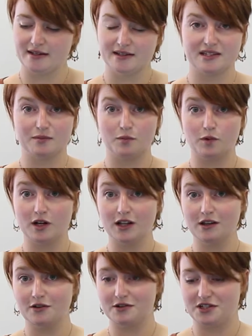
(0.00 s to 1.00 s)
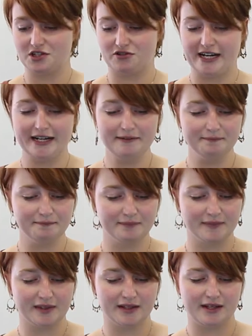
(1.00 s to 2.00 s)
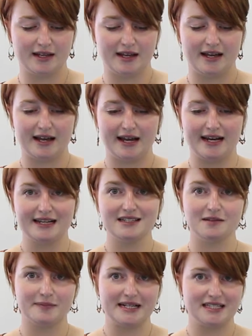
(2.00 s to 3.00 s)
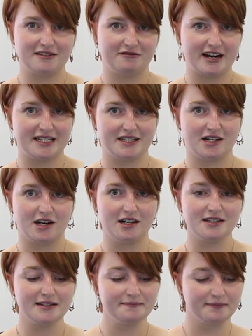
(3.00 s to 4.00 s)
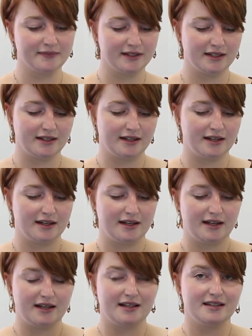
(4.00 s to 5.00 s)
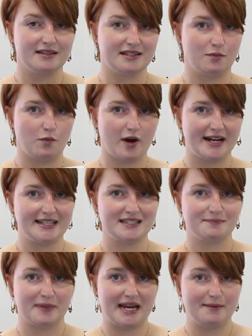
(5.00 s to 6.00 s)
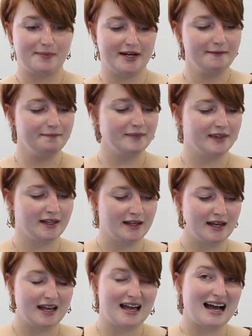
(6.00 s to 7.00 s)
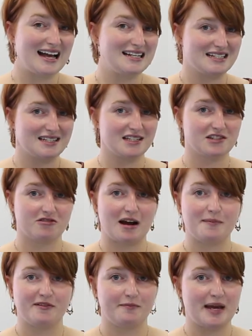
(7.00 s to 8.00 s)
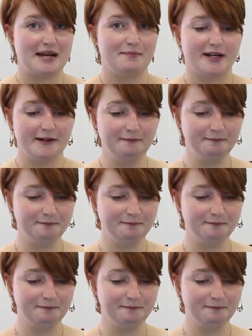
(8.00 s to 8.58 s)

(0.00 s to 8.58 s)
some wool or string, a little piece of red card, some white paper and just a scrap of paper.